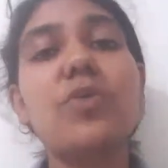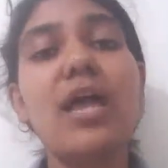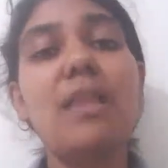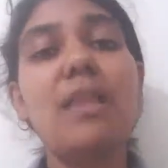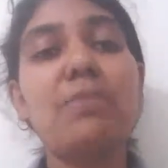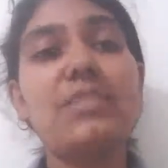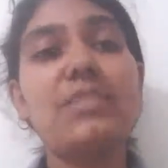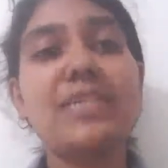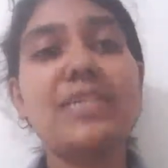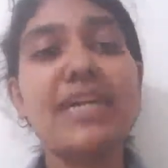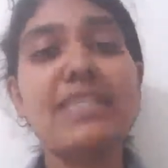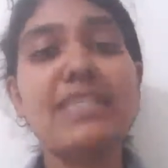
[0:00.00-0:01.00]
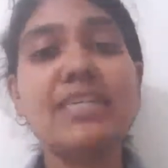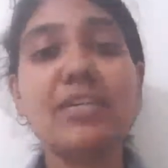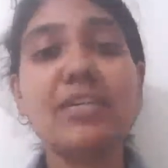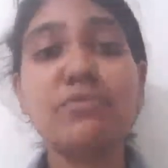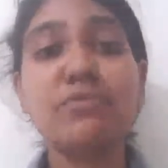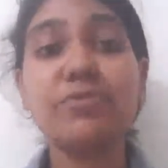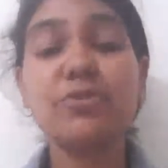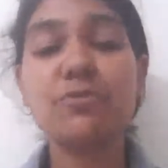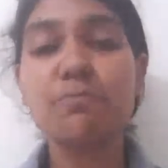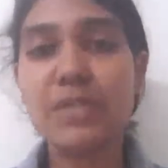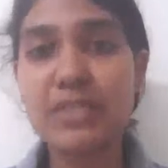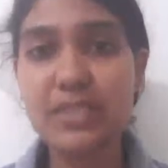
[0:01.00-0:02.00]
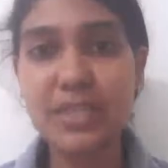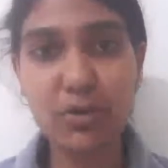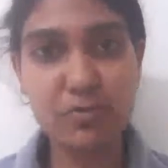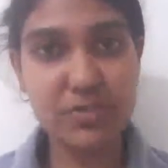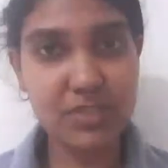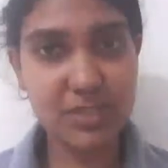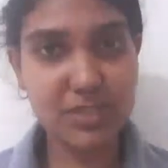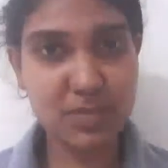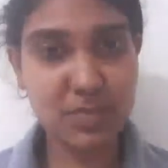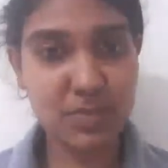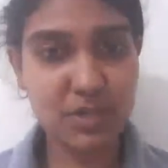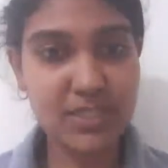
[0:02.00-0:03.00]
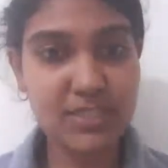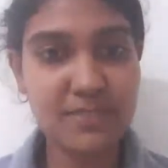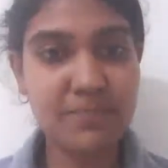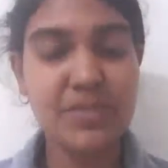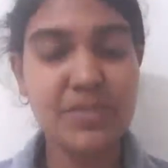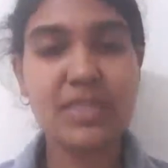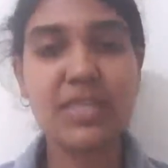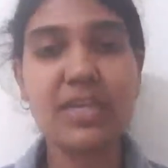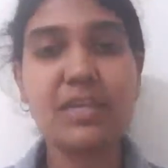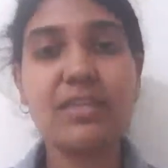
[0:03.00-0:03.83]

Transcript: to help us get the vyutpatti of certain words,